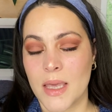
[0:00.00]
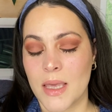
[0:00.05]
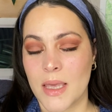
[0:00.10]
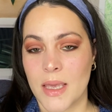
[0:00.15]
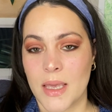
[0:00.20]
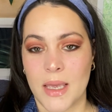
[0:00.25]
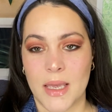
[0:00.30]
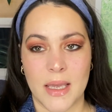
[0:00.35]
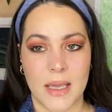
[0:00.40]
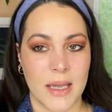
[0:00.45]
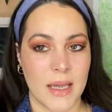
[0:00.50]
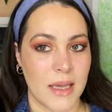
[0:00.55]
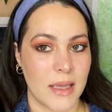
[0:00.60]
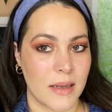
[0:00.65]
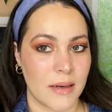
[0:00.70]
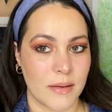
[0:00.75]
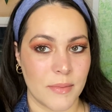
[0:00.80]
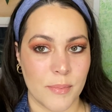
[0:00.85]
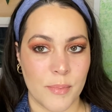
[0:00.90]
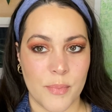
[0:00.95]

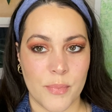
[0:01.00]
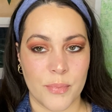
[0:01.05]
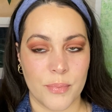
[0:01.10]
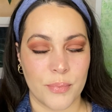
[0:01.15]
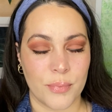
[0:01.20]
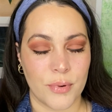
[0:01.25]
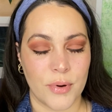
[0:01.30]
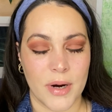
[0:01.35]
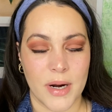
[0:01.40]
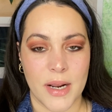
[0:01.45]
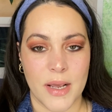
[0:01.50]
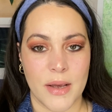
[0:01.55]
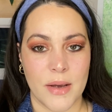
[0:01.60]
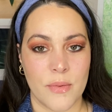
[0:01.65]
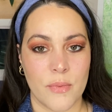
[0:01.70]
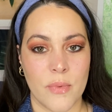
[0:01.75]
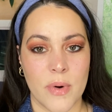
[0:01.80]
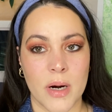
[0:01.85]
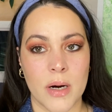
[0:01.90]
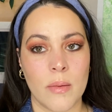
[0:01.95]
and pretty
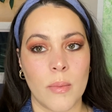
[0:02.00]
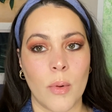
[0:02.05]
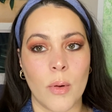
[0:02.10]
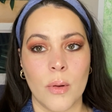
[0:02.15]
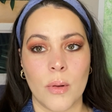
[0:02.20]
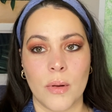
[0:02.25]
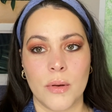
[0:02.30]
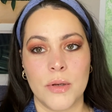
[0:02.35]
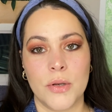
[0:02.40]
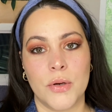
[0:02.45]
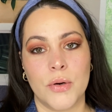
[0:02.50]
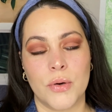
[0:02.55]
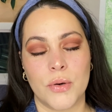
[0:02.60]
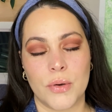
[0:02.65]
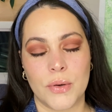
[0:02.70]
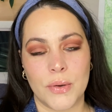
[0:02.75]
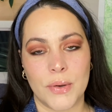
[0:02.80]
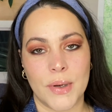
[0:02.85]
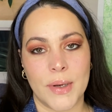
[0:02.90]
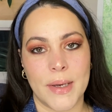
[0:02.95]
wearable on
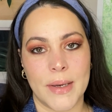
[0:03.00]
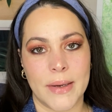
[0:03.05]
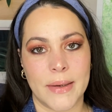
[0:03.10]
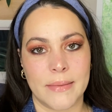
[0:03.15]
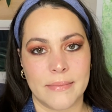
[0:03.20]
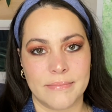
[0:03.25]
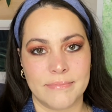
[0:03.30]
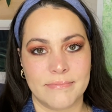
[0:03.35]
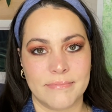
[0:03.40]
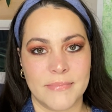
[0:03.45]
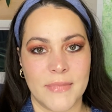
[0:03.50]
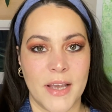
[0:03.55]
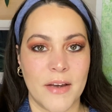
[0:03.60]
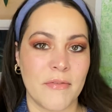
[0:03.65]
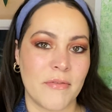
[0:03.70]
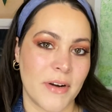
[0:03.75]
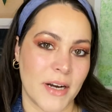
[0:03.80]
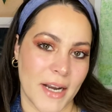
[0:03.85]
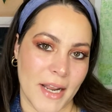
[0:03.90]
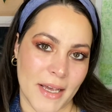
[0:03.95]
your
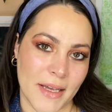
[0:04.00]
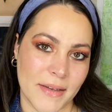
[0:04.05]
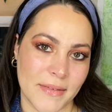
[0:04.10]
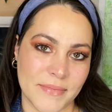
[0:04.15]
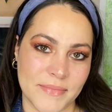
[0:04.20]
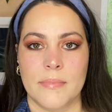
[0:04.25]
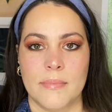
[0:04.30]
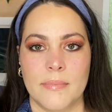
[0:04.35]
everyday.